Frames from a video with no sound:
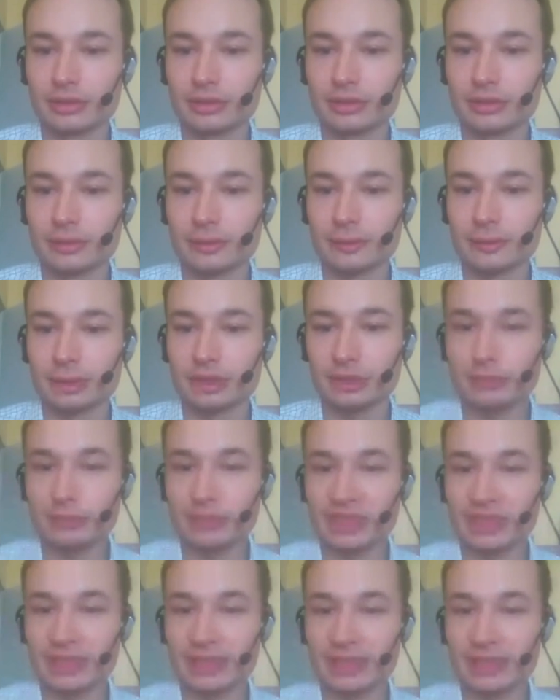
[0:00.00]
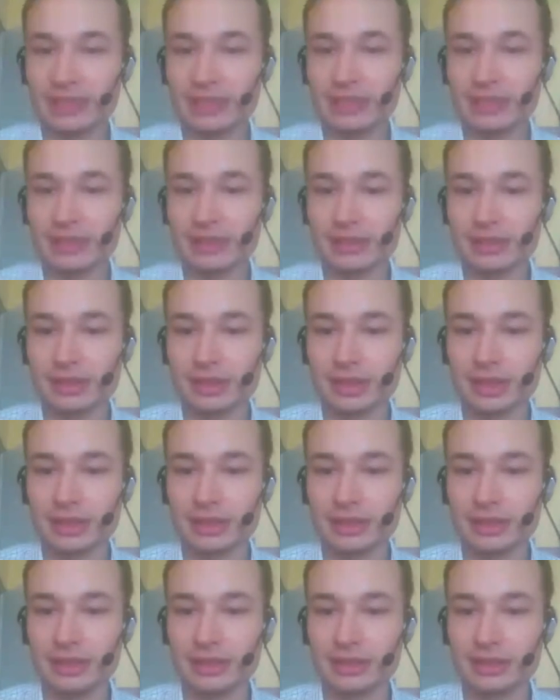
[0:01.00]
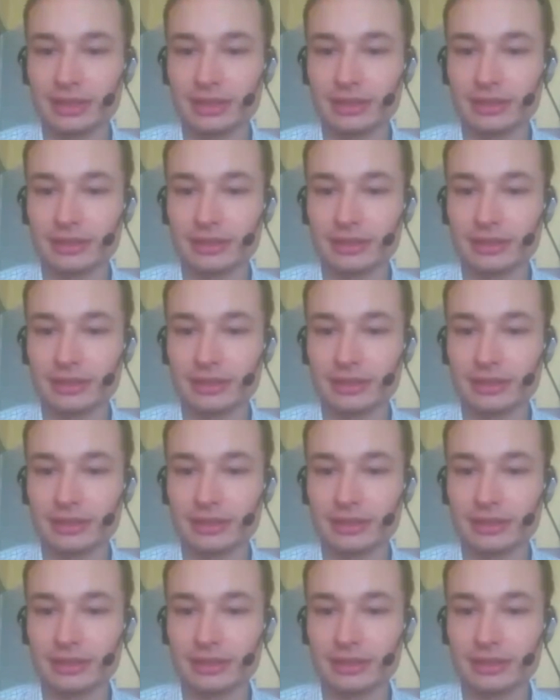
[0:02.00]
First mistake, his